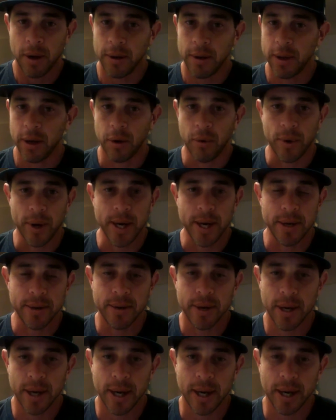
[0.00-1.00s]
the grade,
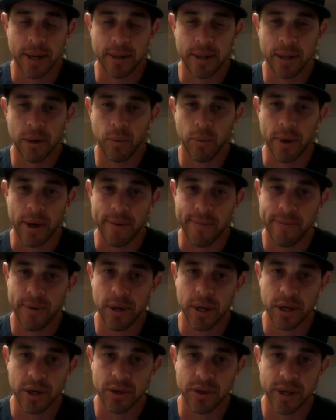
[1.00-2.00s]
I think when I
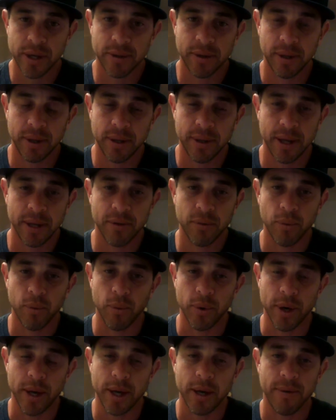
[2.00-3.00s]
finish, I think that's
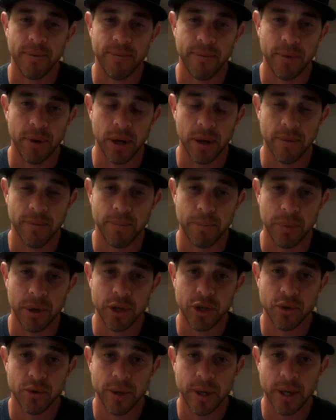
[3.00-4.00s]
when I could
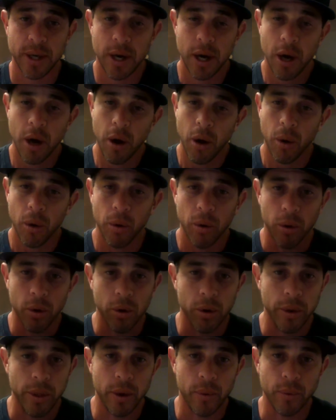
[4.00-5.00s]
measure it,
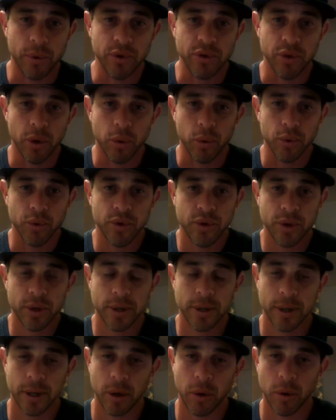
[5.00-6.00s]
or the
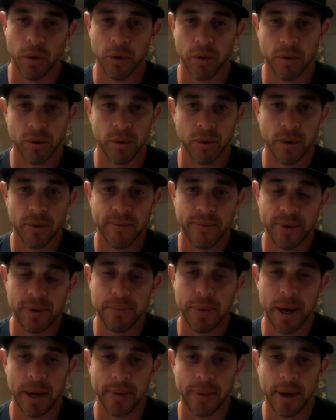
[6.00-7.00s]
results or
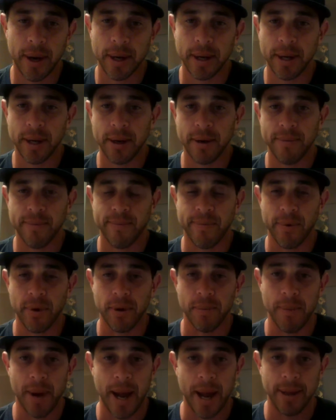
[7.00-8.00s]
feedback that I get
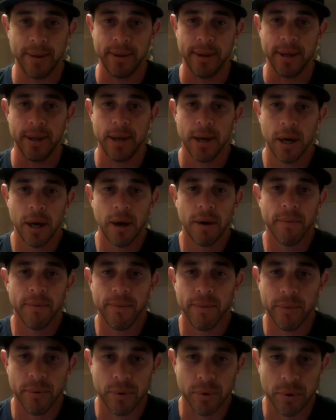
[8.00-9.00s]
from Andy
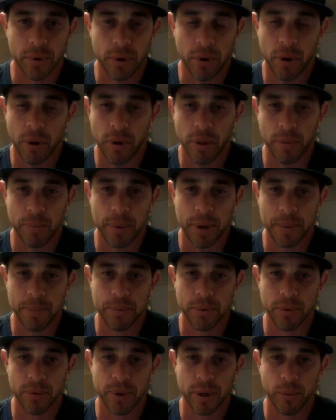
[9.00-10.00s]
for all the
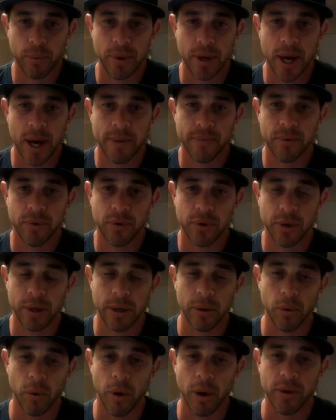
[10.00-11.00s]
papers that we have to turn
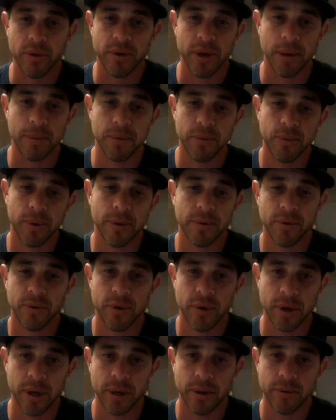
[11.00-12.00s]
in, all the assignments we have to
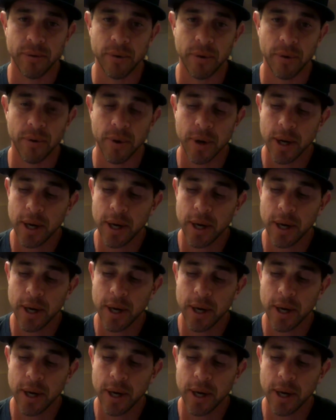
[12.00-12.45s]
turn in. So